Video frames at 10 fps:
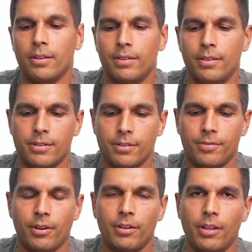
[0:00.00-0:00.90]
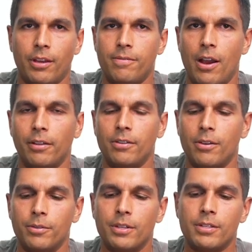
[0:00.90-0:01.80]
This is very like
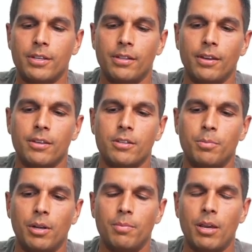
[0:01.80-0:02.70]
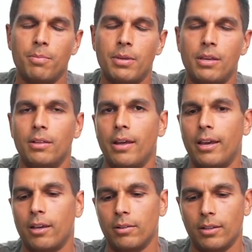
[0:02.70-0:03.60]
fine-tuned to see this, but it might be like,
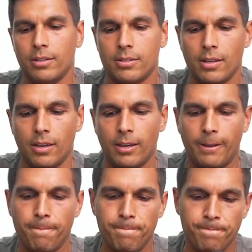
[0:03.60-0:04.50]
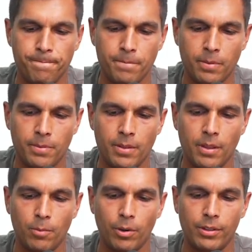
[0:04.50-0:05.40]
let's say
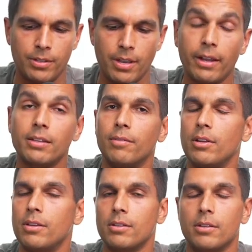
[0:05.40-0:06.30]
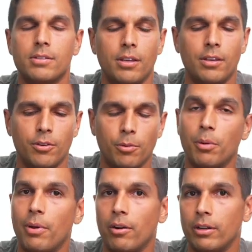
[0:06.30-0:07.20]
one of these activities, let's say you're
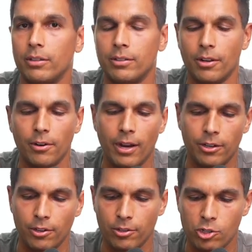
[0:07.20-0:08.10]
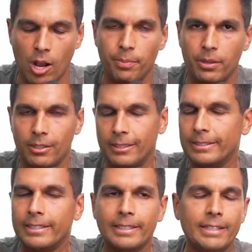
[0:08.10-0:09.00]
preparing dinner and you're chopping
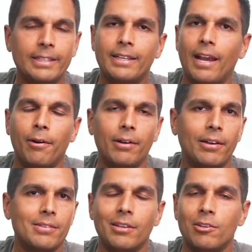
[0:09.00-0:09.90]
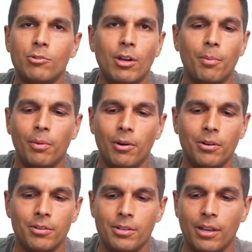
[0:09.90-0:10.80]
carrots and
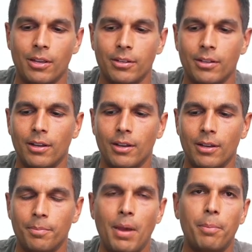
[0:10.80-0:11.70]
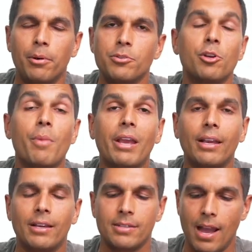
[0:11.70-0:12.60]
cucumbers and peppers and you're making
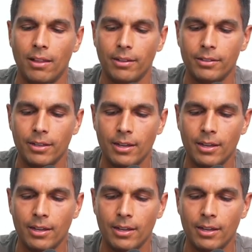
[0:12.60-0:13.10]
a salad.